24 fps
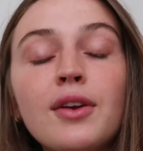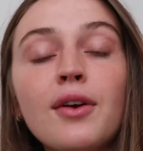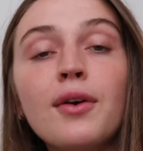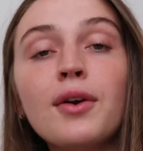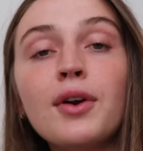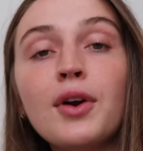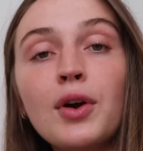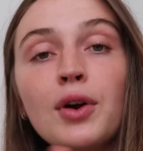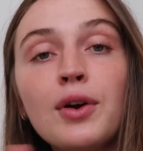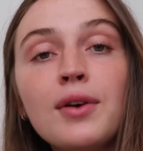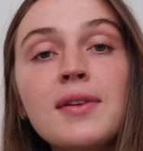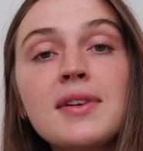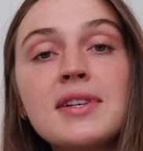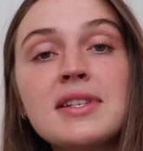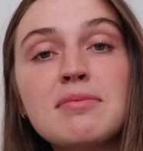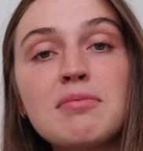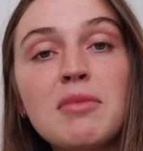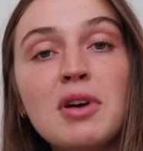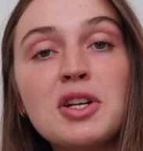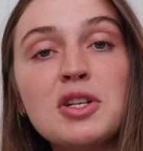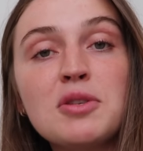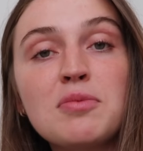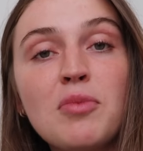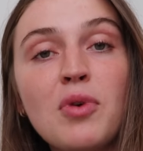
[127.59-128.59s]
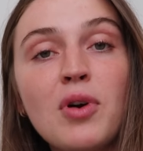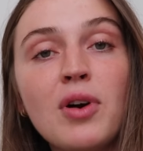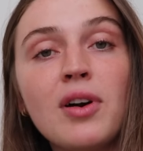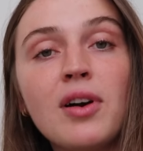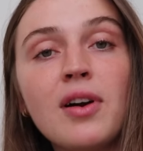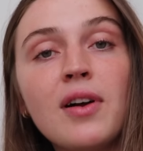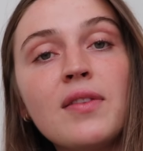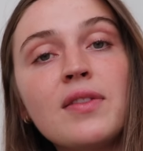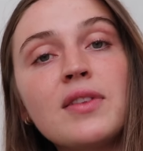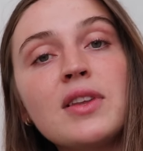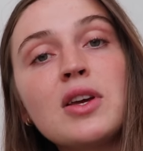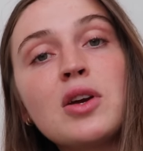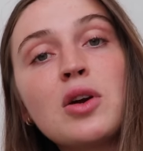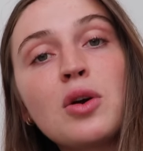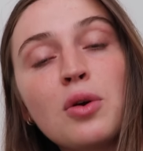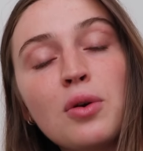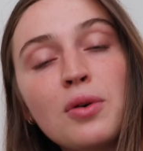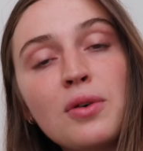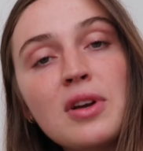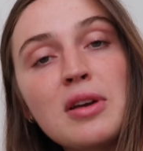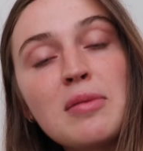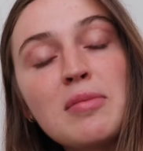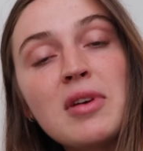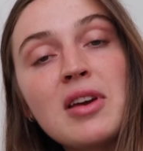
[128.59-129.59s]
your girl is much more on the
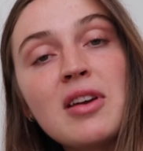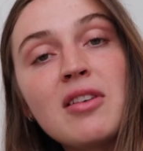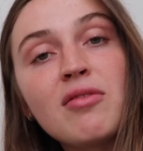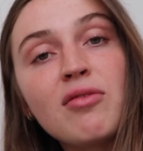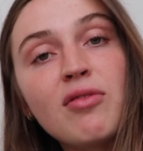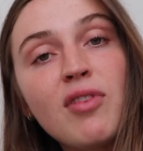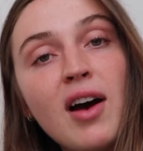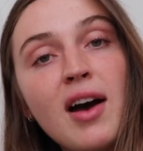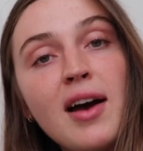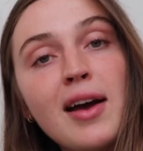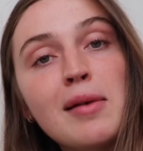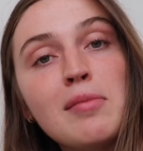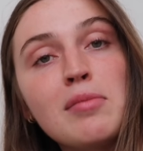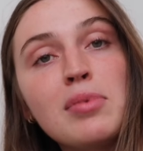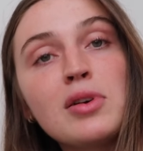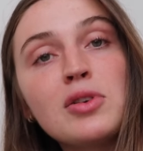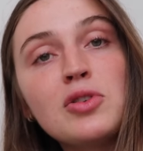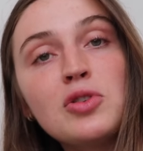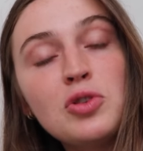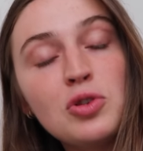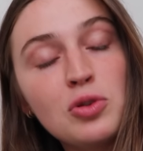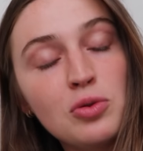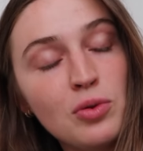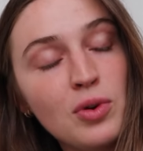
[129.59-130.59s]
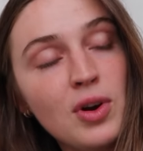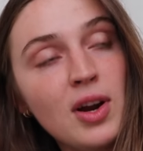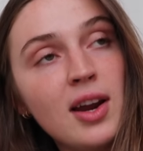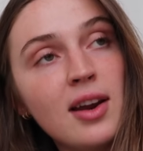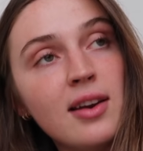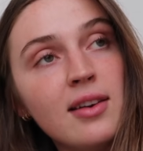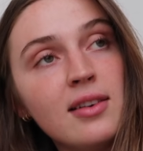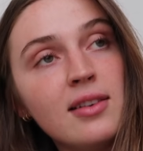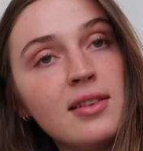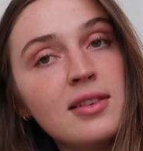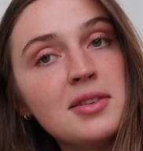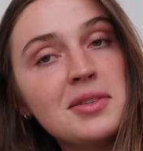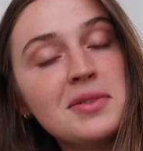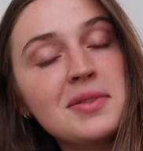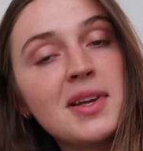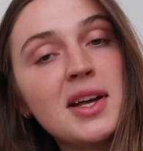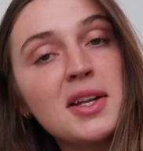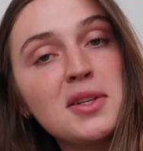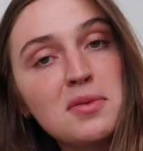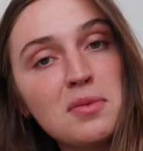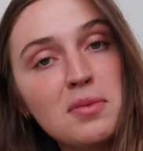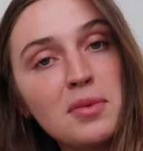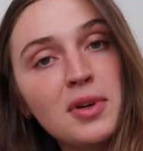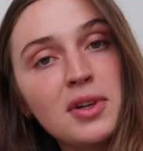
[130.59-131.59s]
creamy vibe train. So
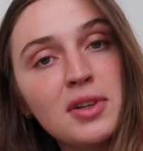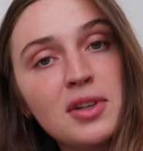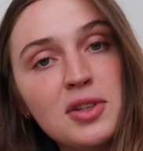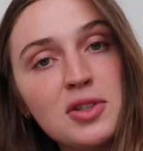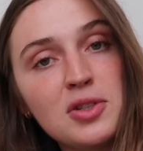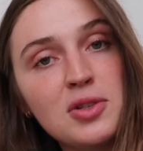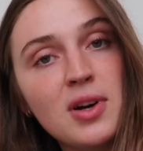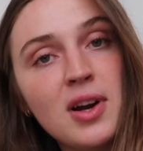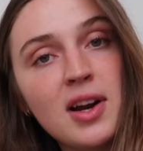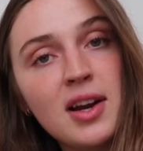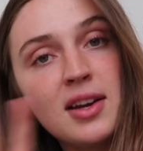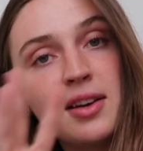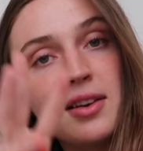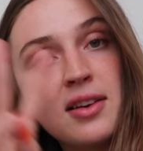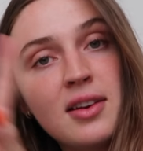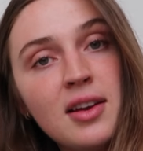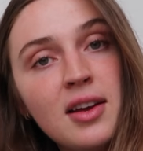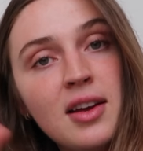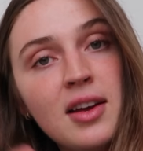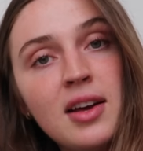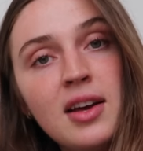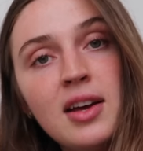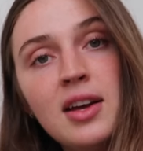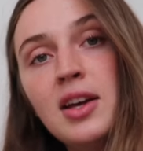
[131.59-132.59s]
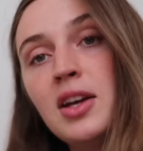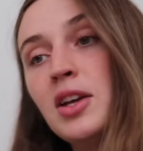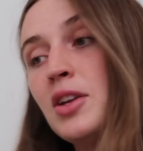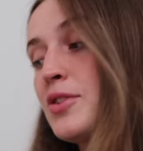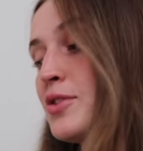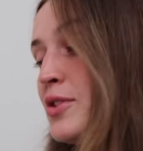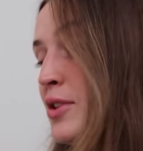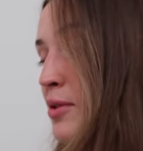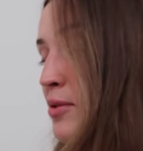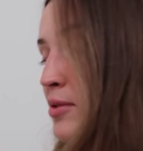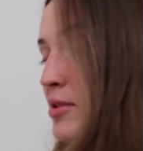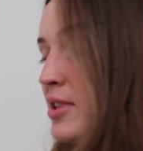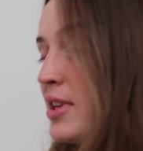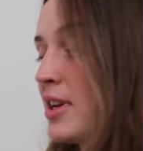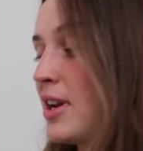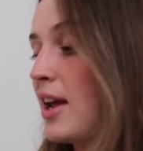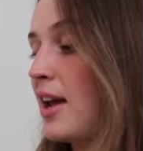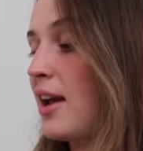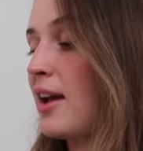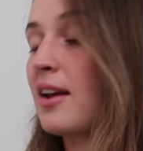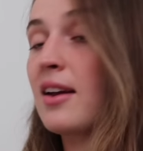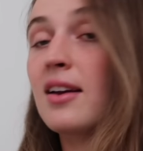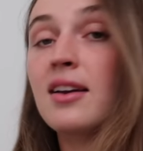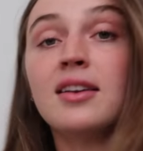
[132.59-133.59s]
that's what we're gonna try and do
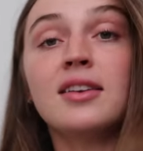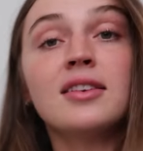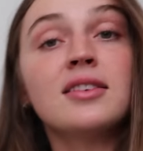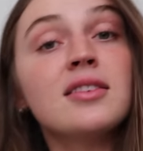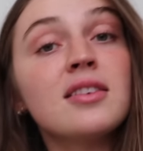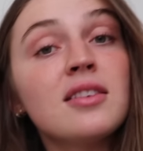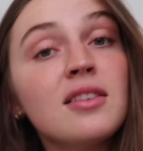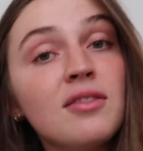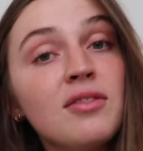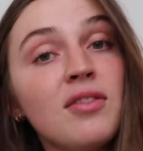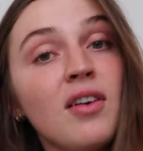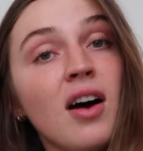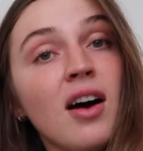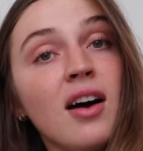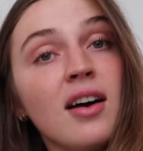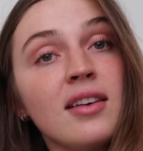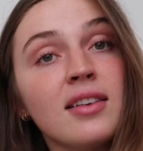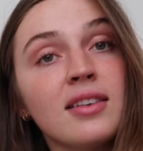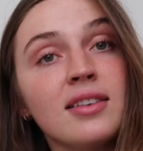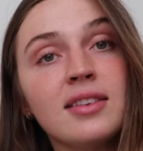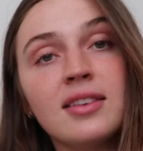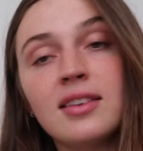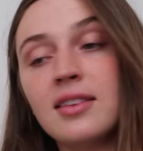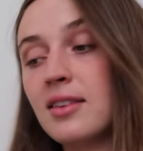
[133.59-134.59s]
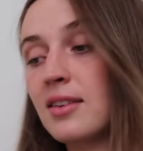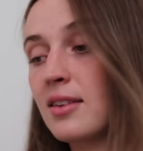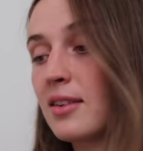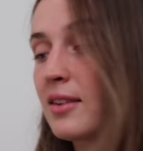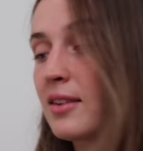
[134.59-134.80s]
today to the vase.